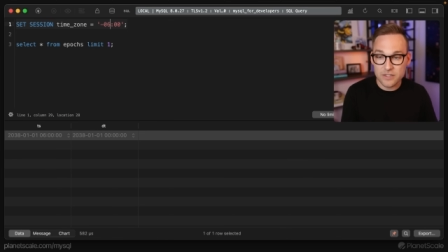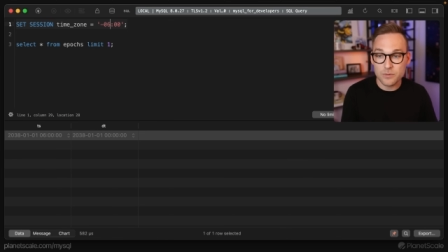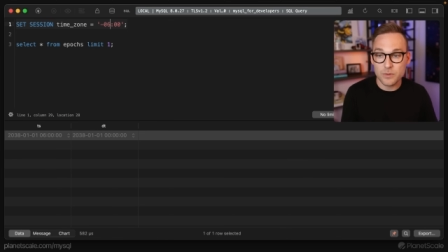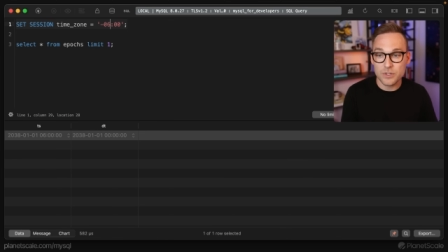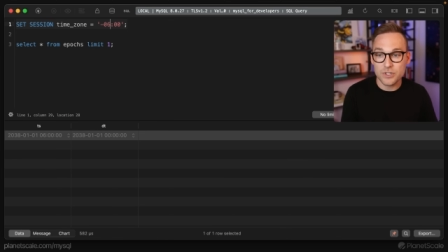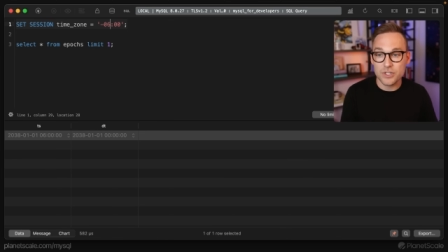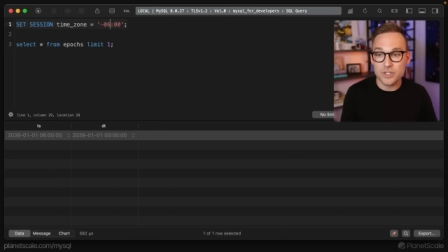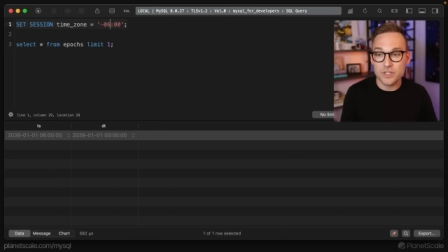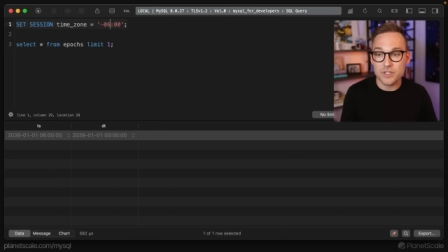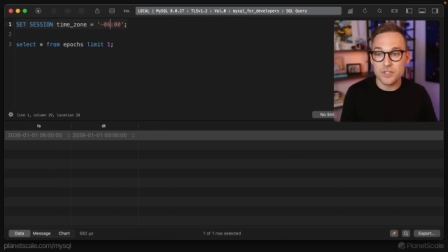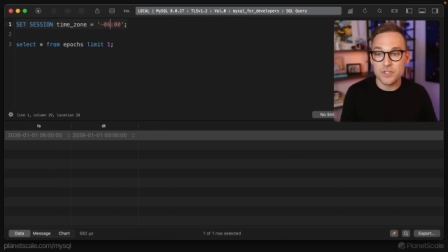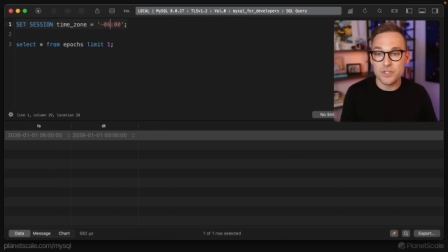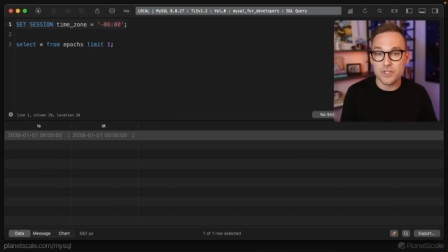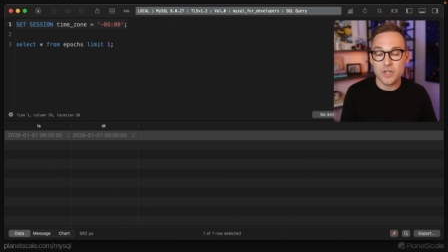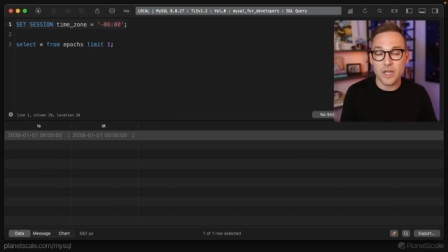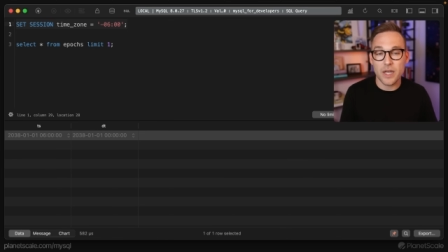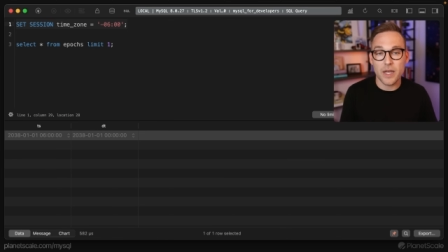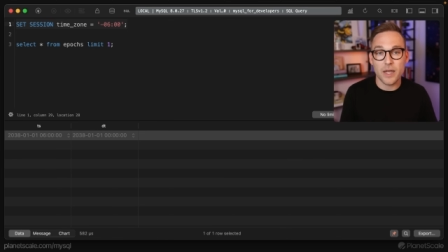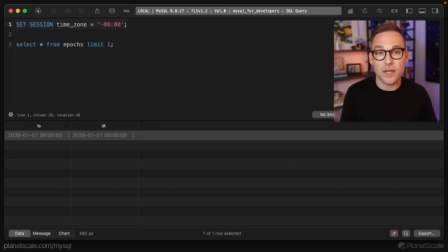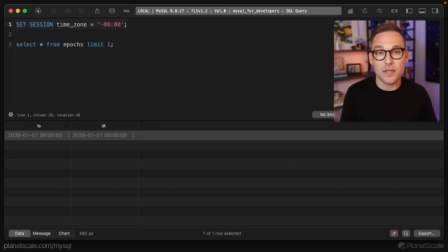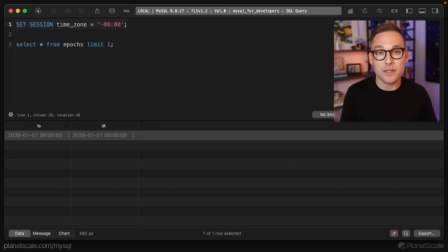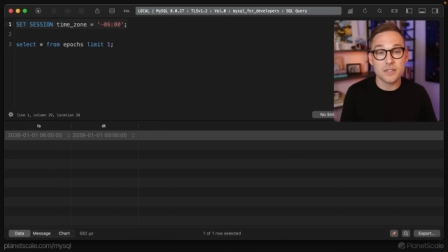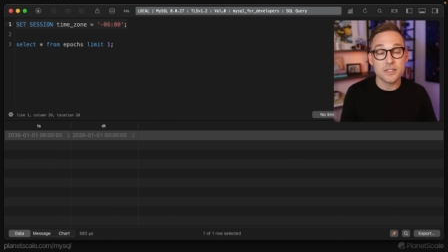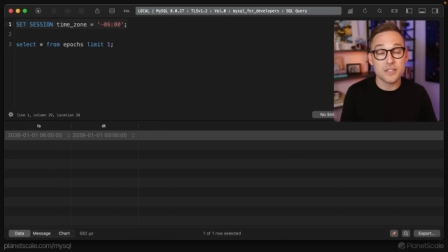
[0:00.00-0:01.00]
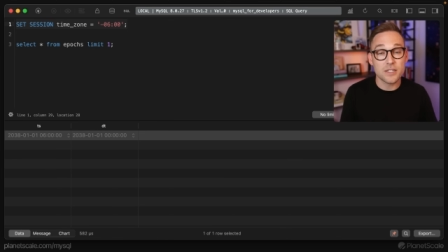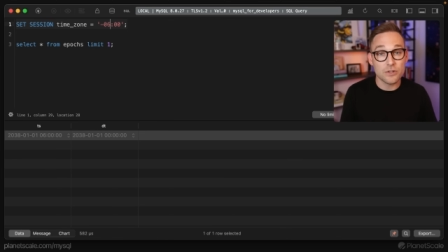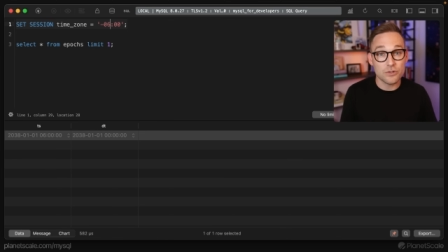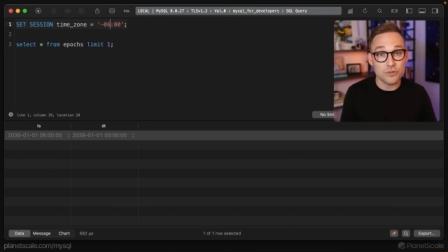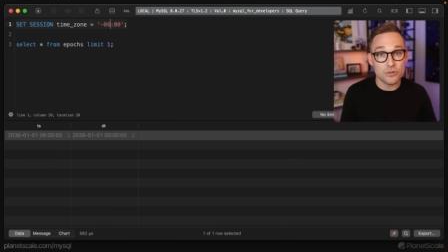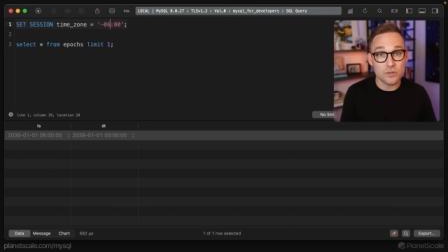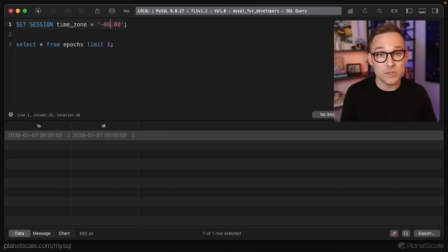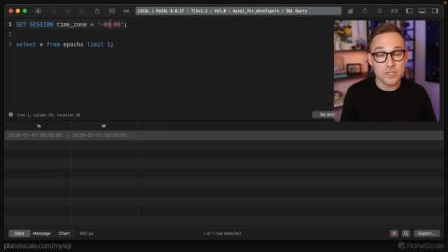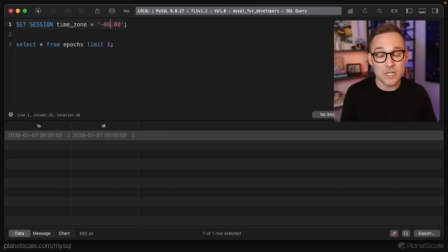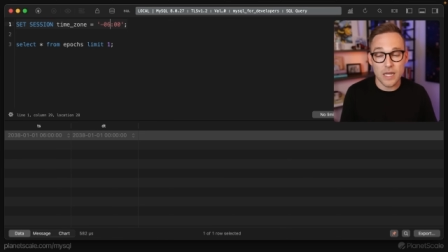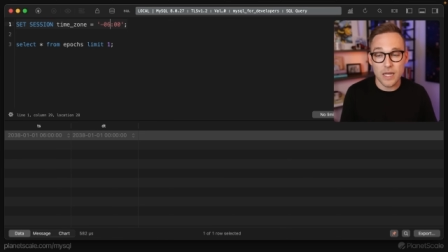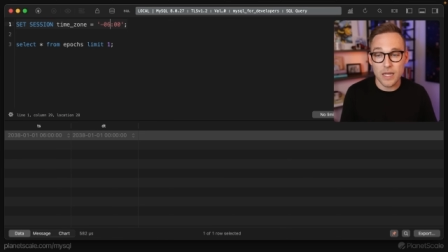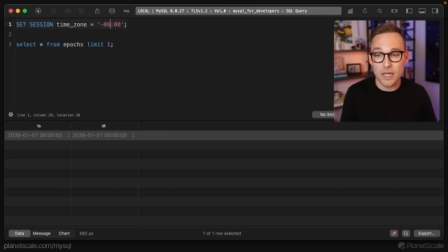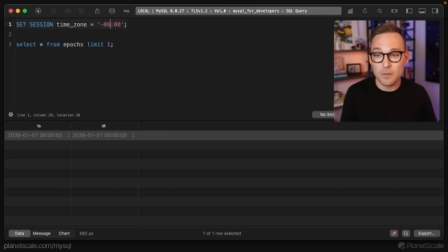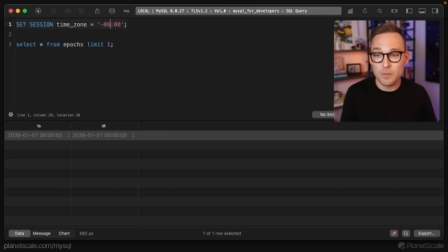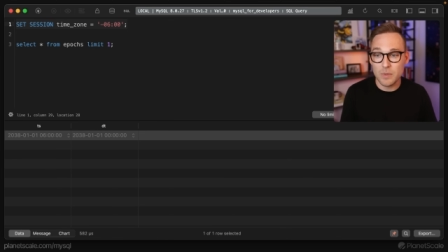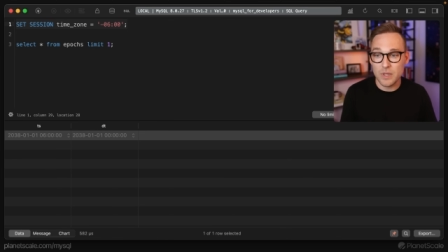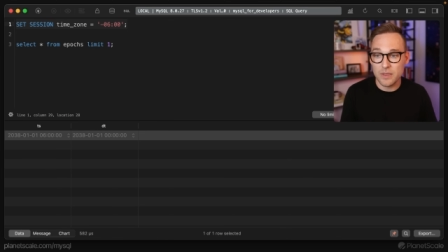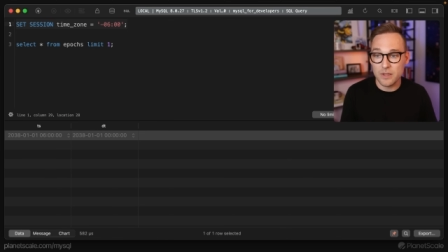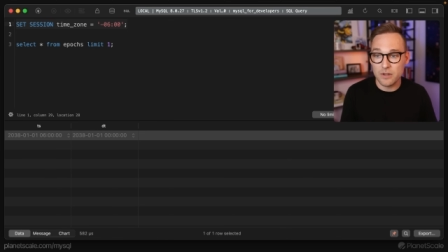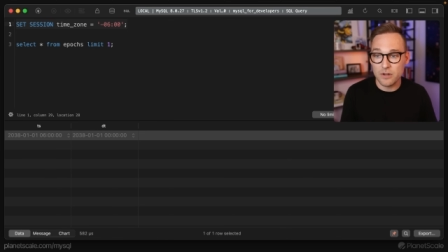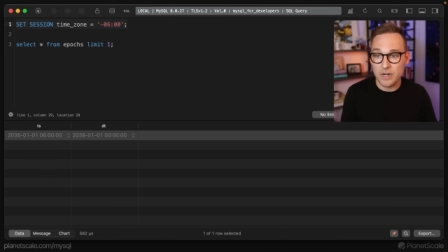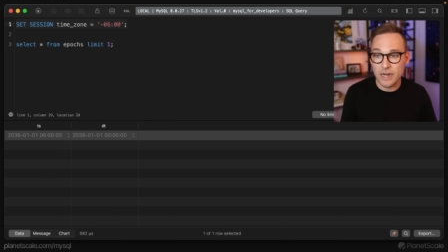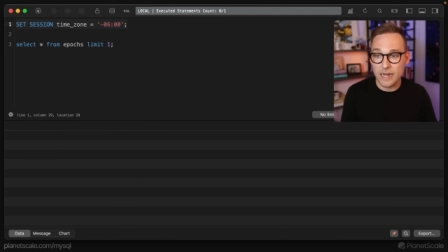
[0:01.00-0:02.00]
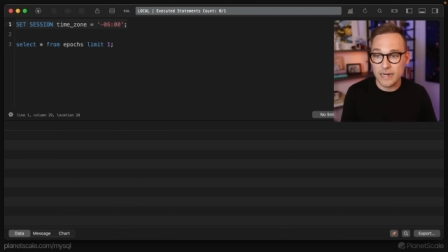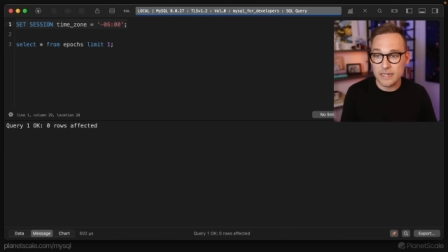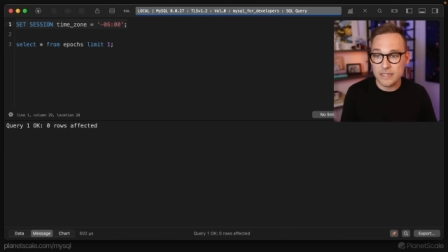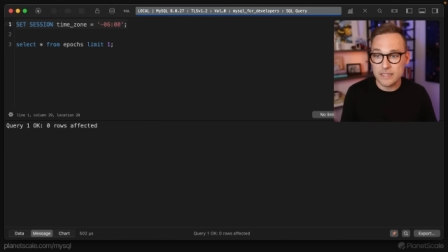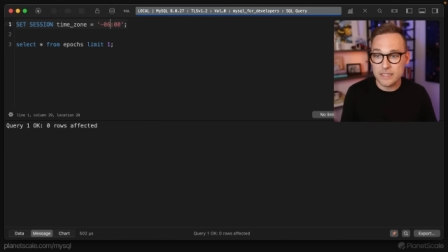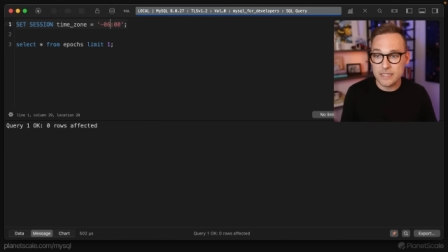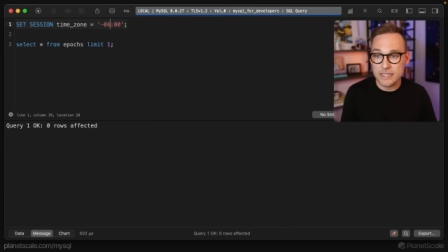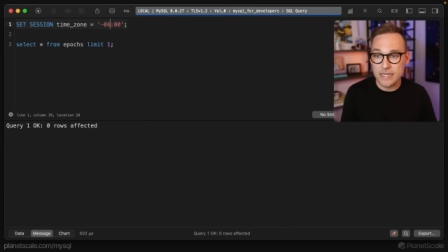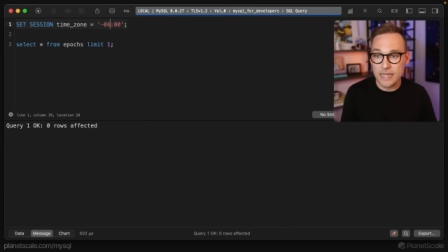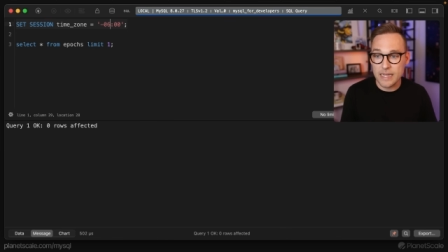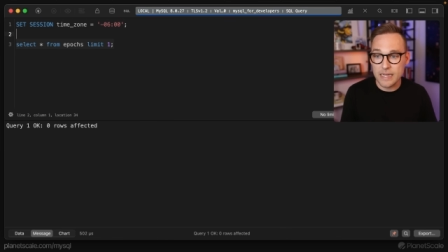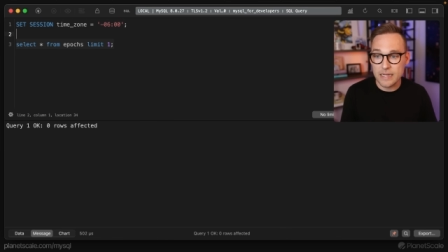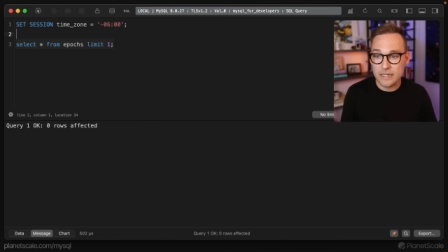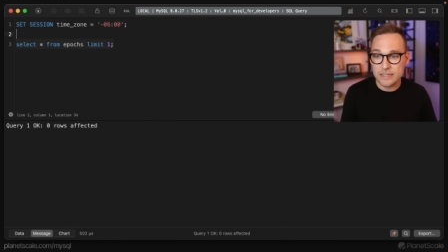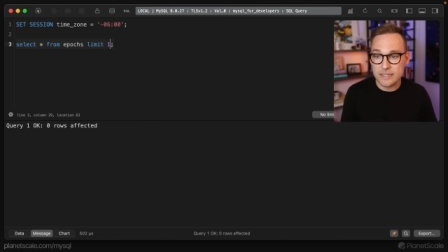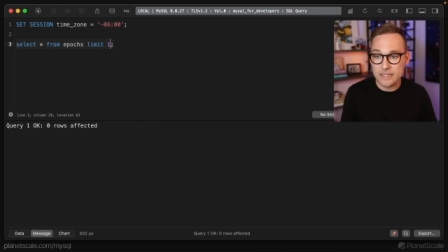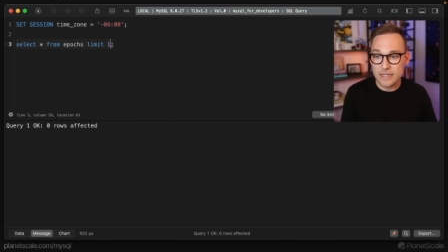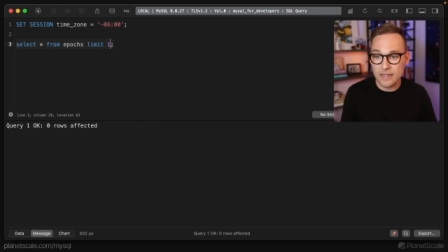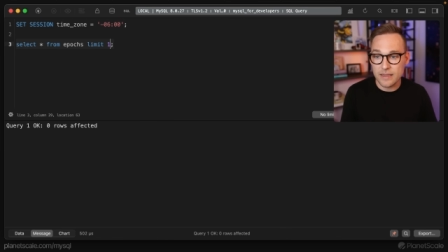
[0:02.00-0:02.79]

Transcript: which is uh, central time in the United States,